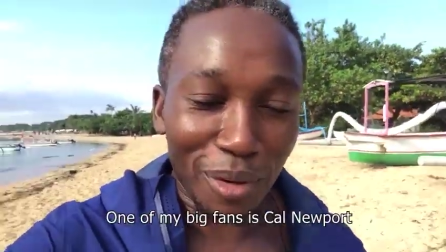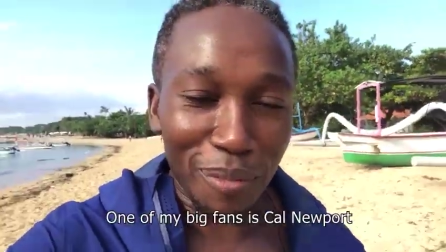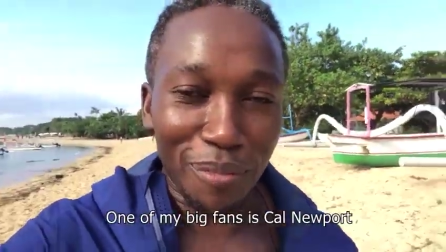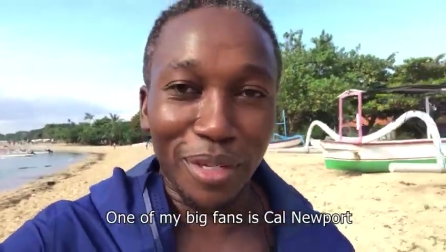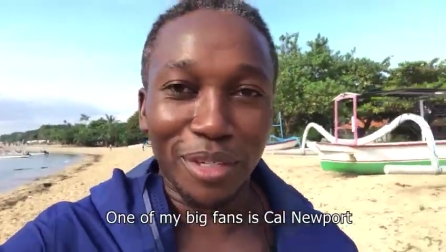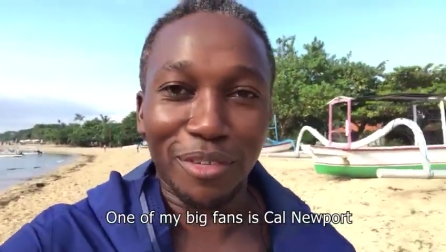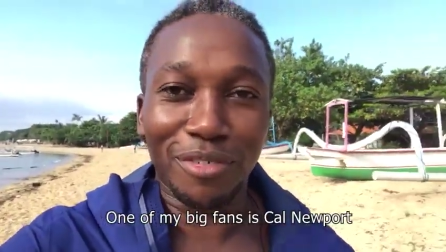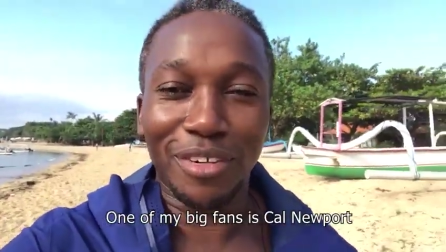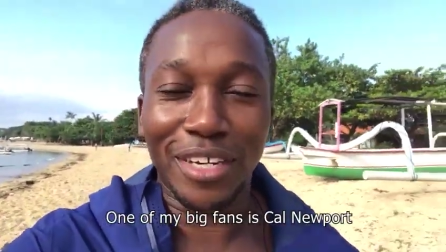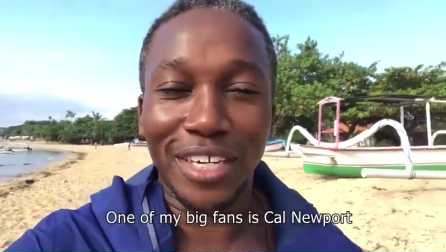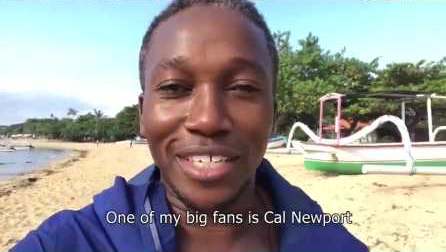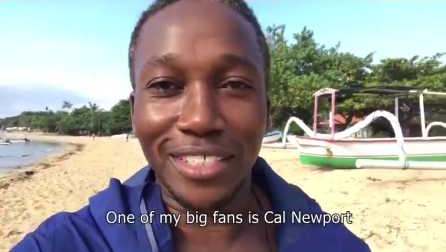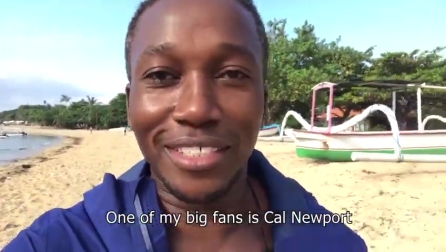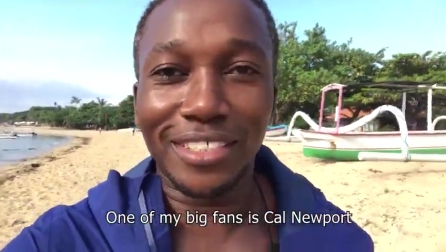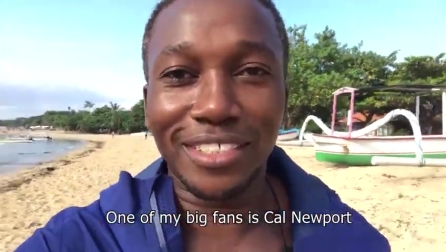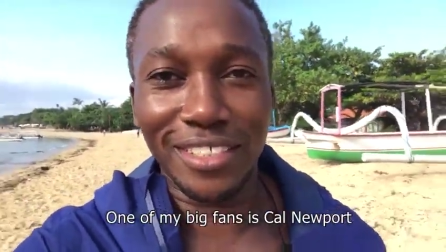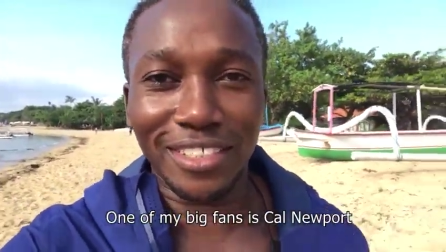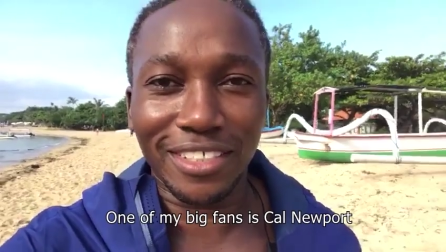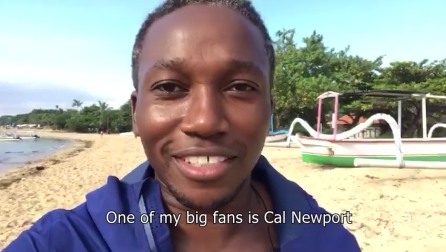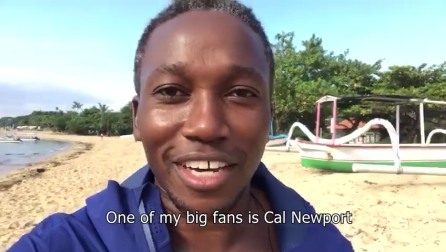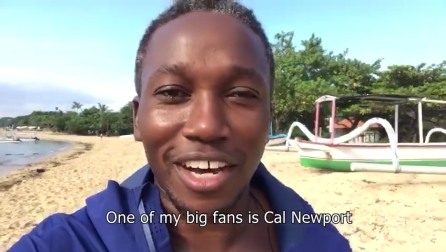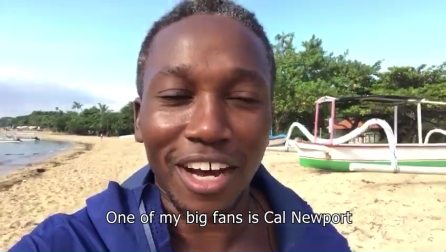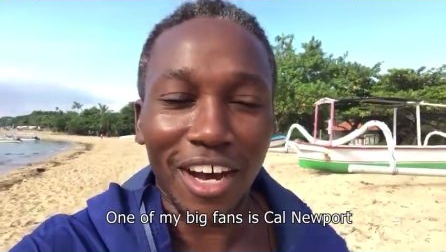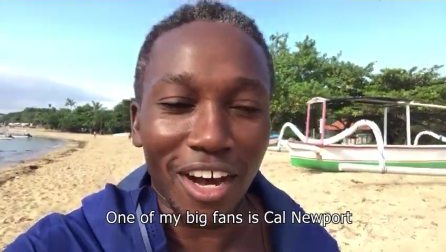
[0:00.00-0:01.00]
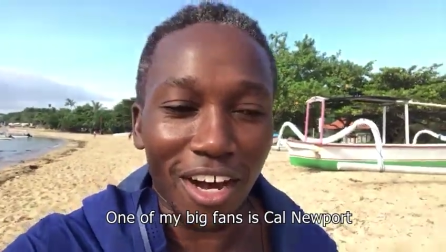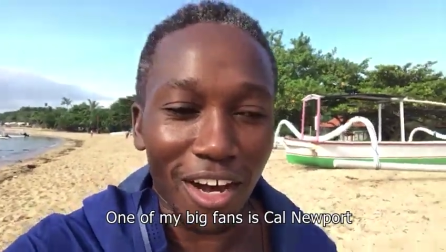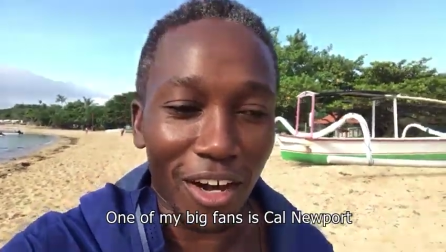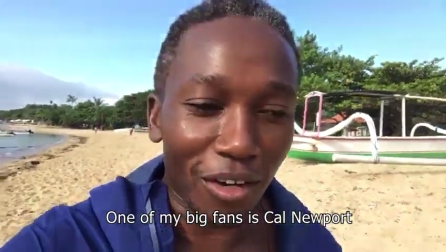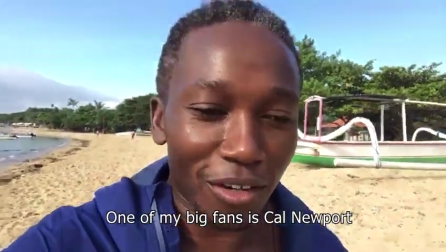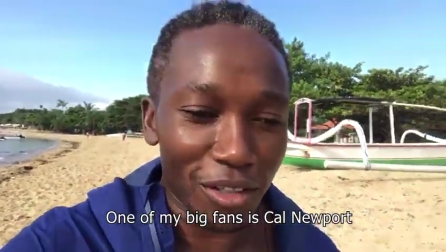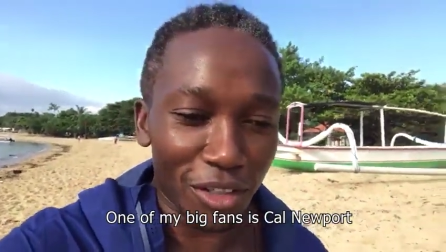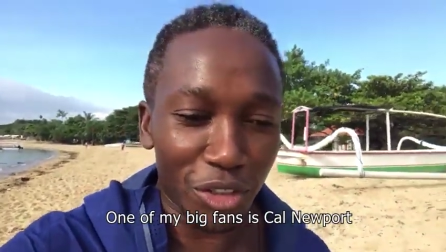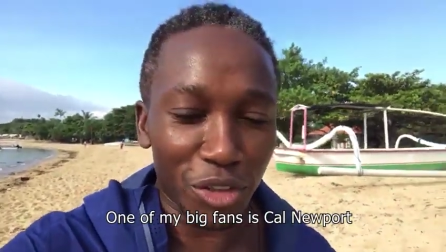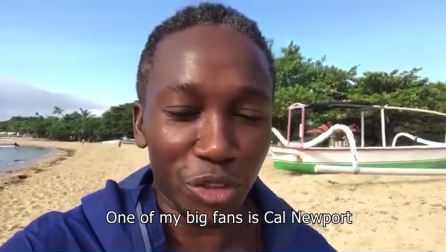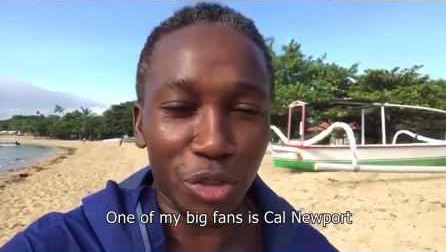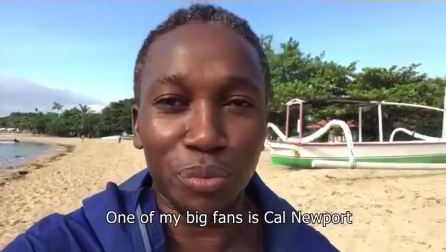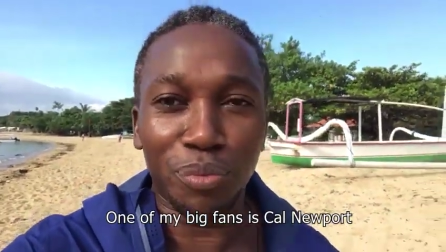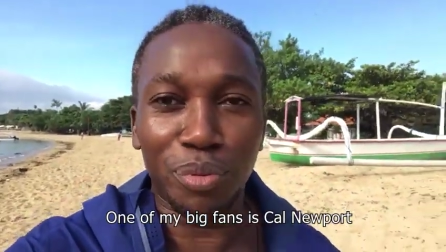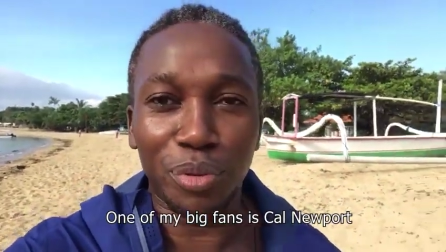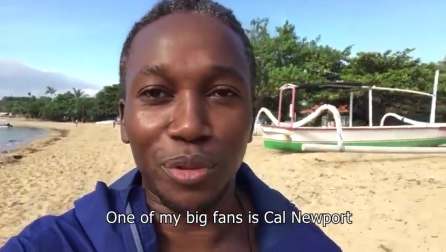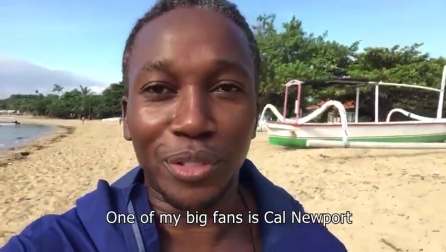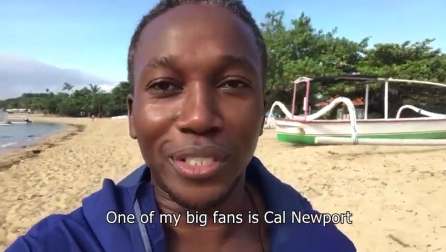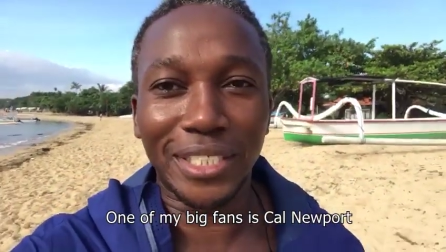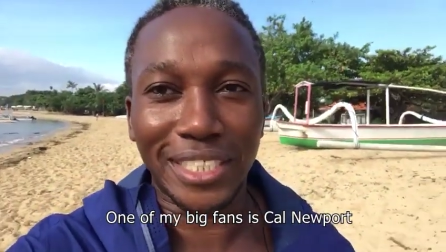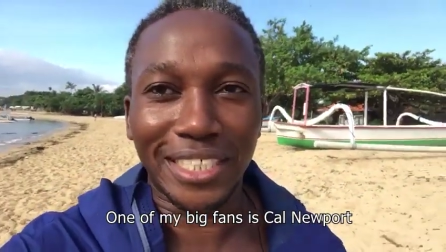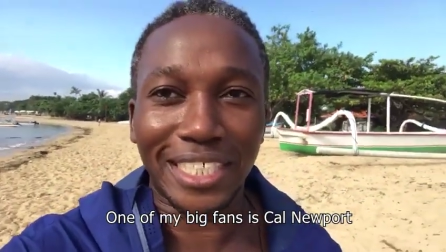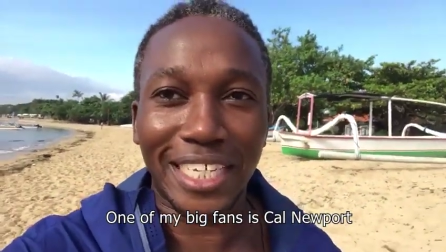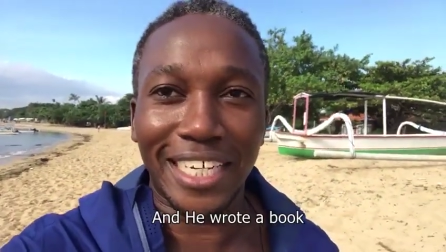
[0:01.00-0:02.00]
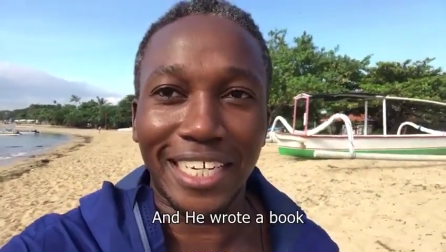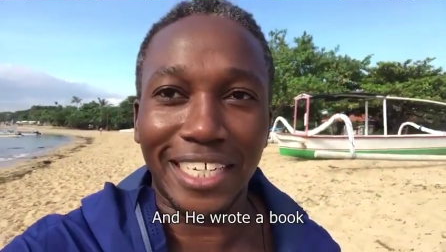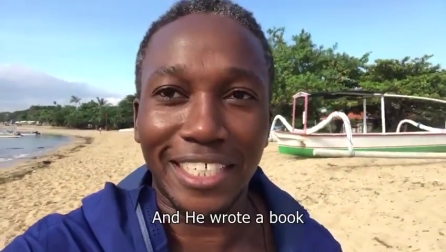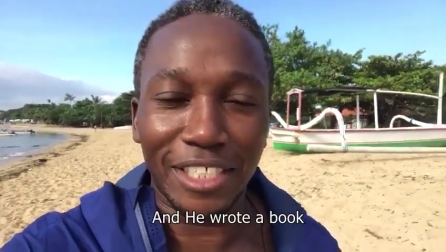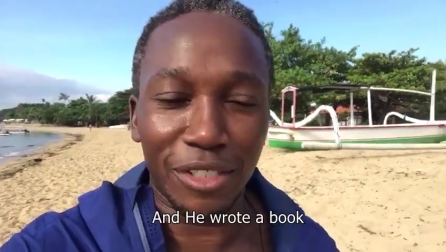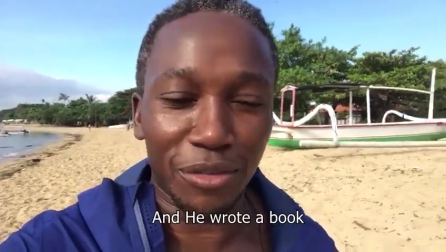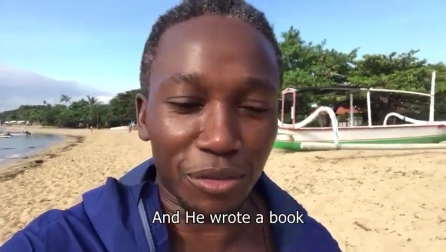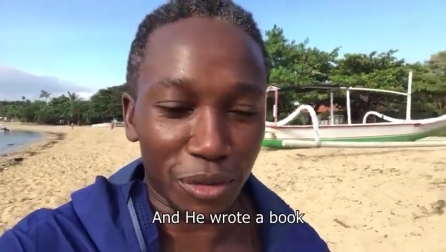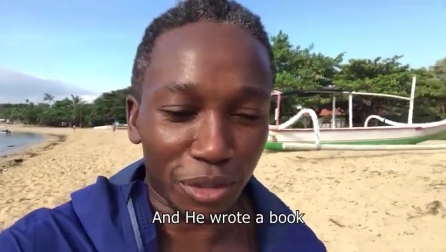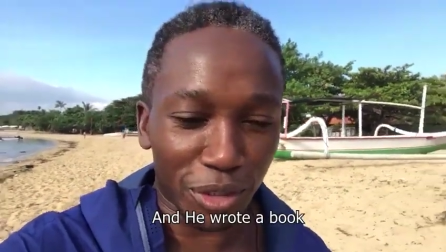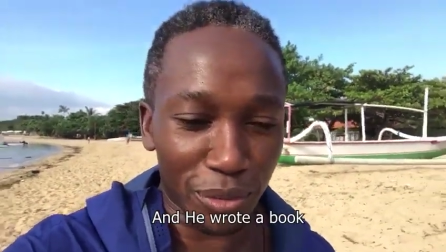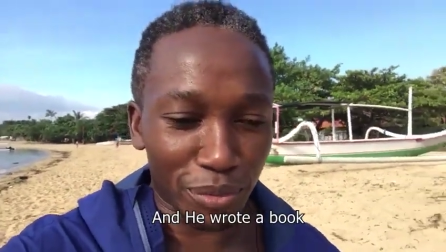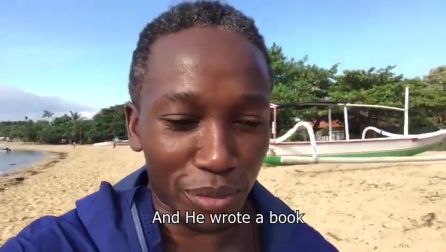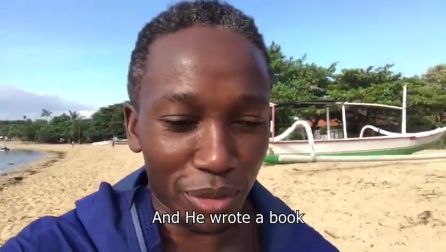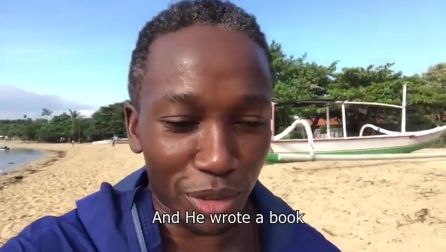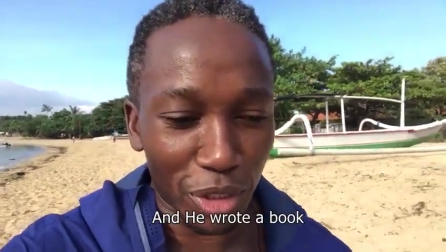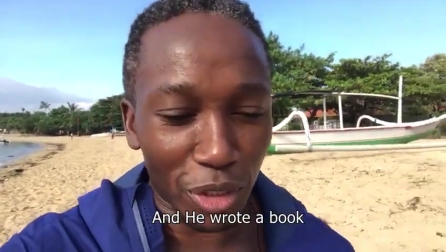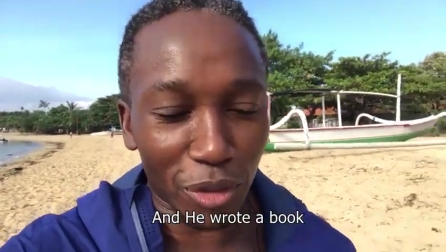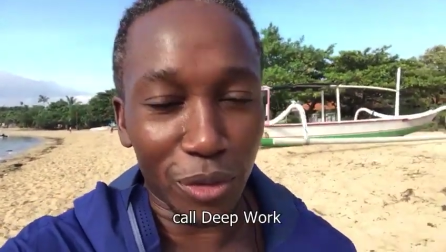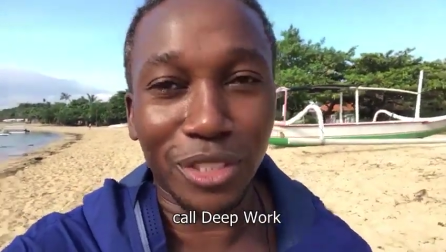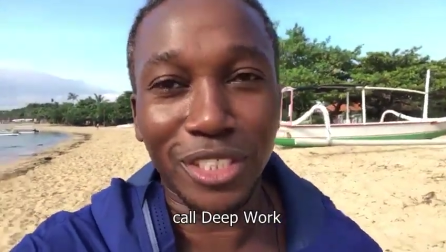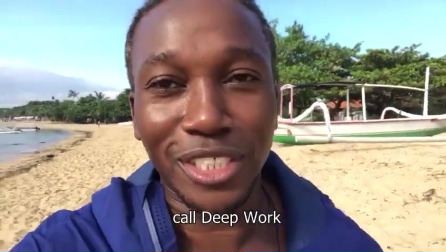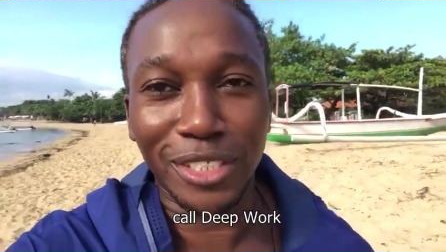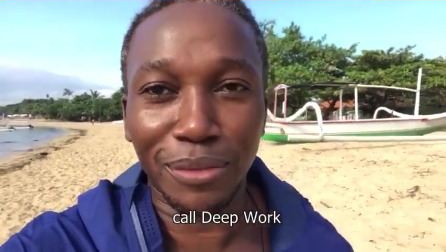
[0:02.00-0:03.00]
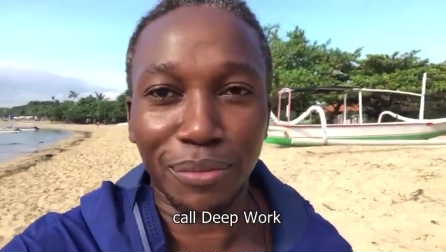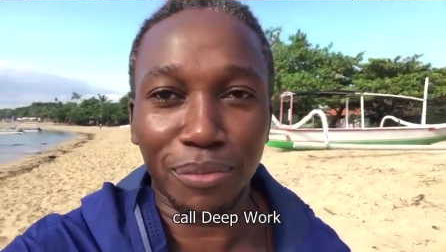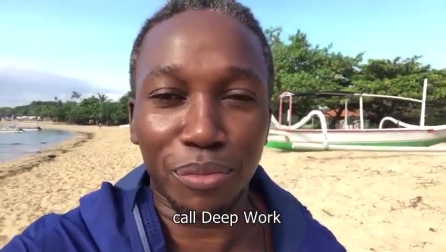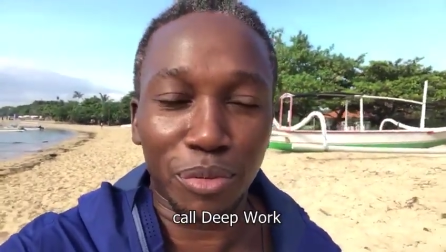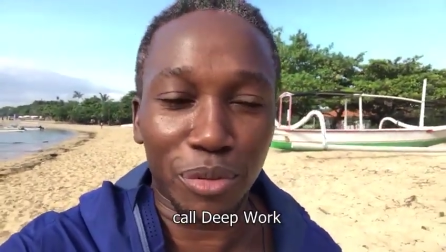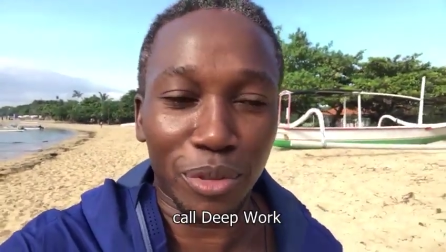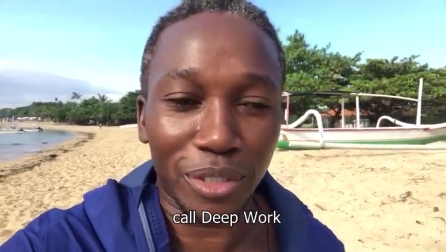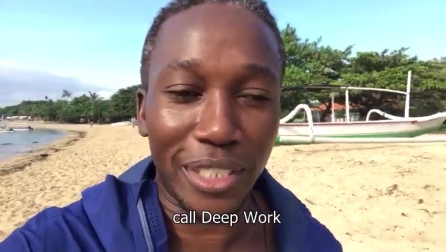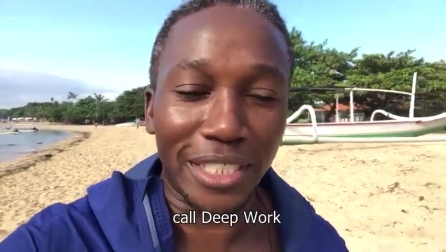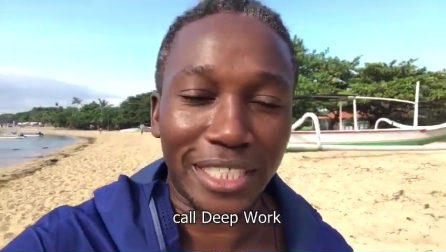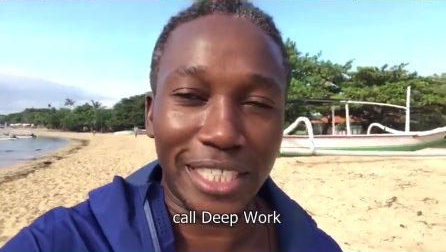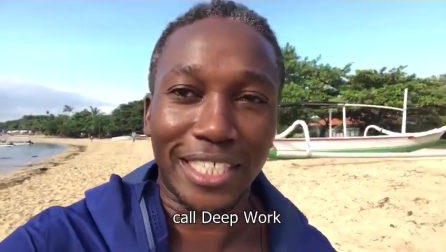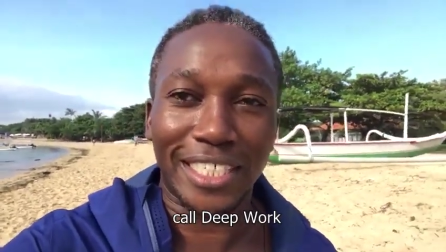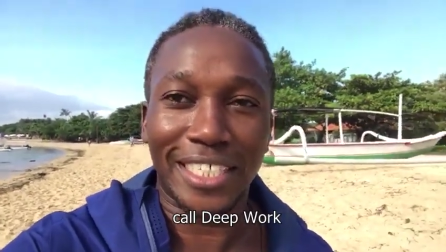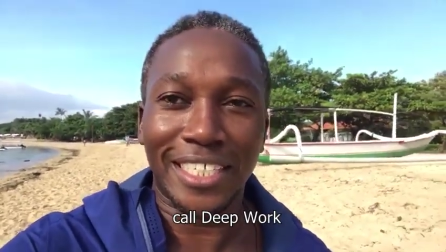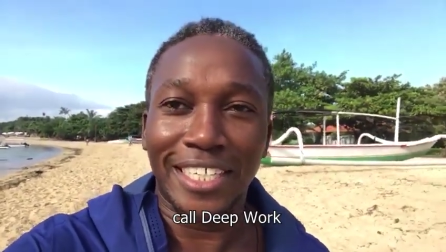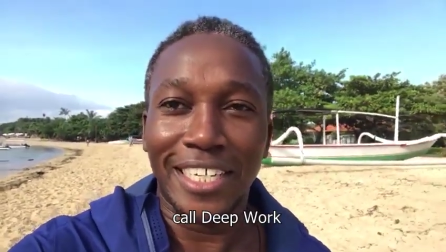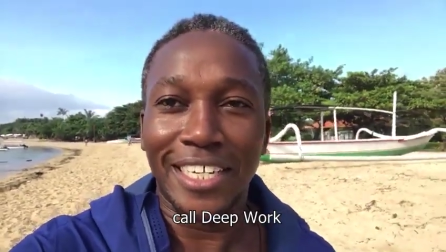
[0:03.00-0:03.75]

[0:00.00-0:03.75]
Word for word: My big fans is Cal Newport, and he wrote a book called Deep Work.